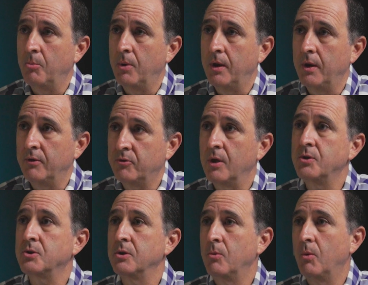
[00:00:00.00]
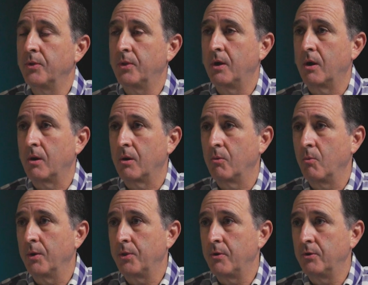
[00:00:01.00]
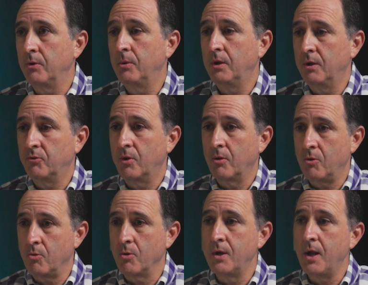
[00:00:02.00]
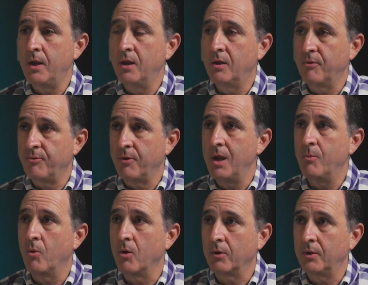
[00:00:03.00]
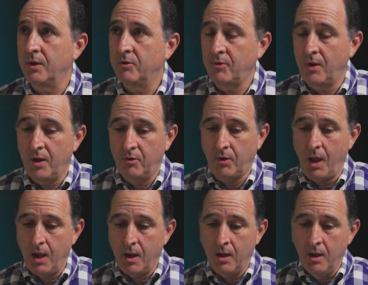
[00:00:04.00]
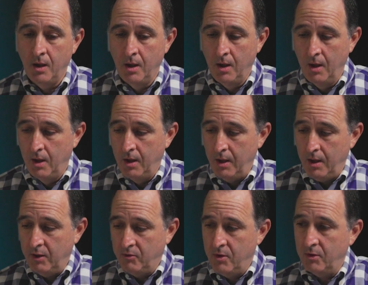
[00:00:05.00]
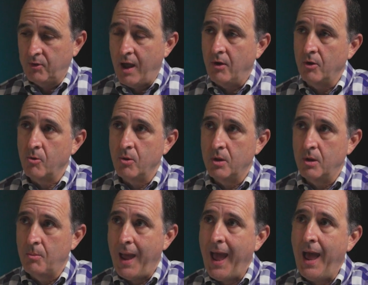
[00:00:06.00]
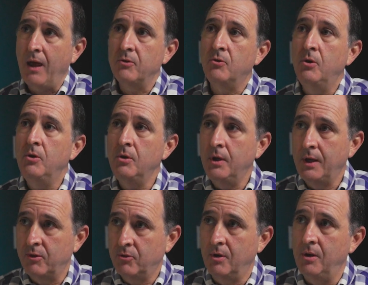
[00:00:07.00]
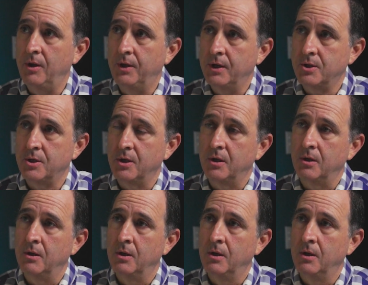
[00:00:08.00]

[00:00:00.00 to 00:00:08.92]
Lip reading: But essentially what they're doing is they're creating a framework that says, hey, is this algorithm as good as a clinician